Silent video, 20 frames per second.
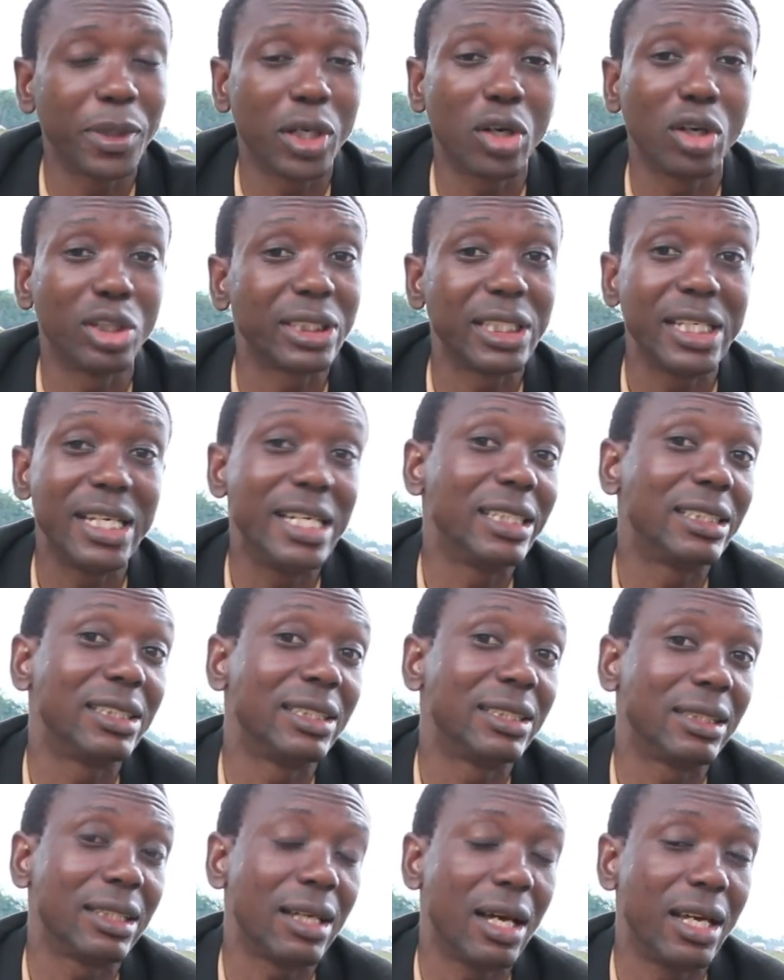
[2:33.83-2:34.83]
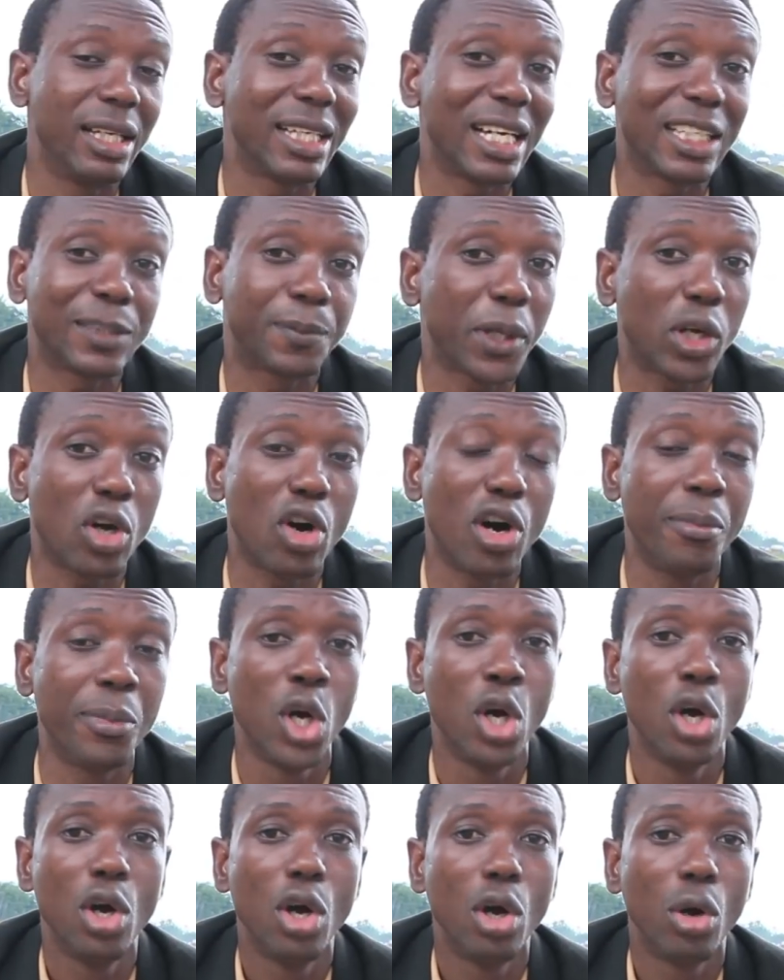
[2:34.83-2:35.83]
because it has become
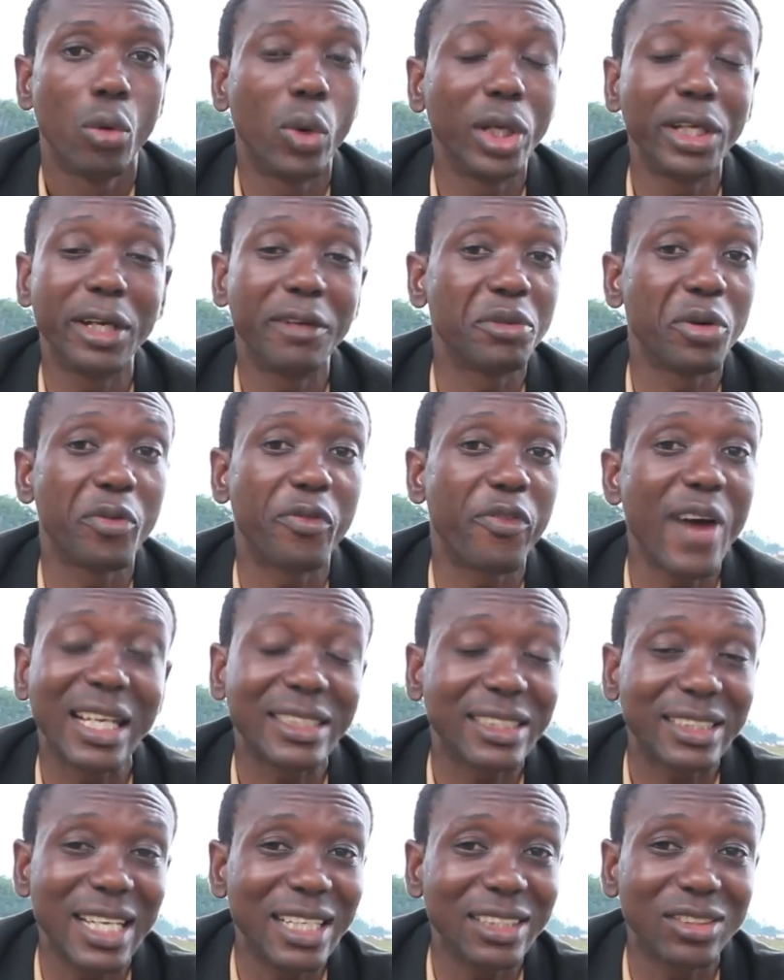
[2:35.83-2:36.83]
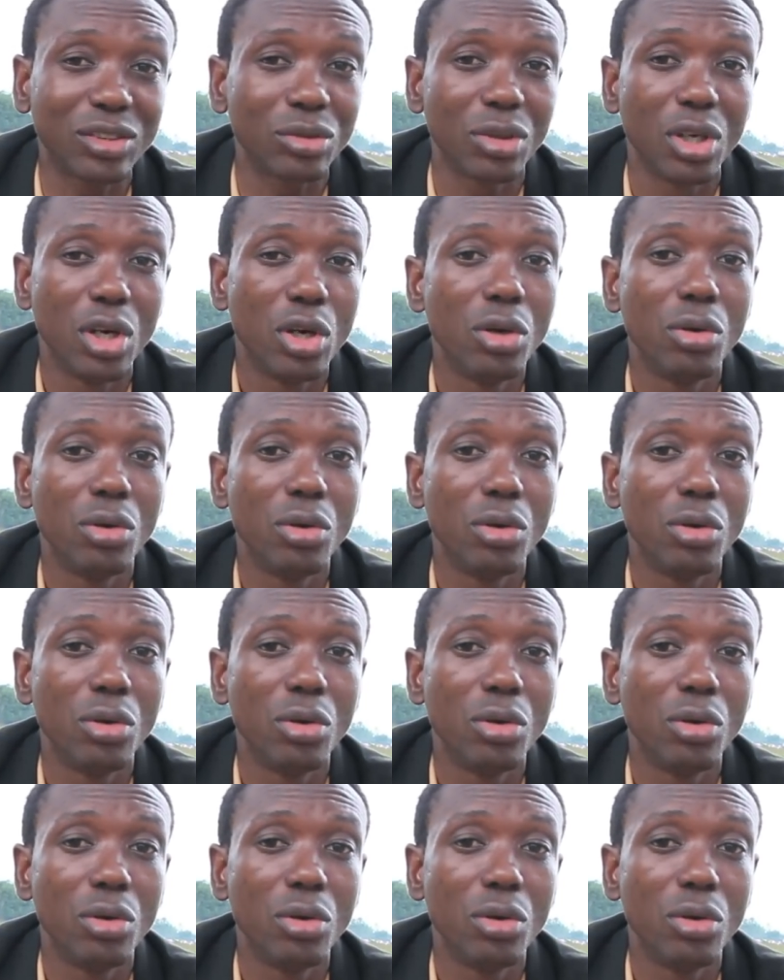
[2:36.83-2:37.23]
one of the fastest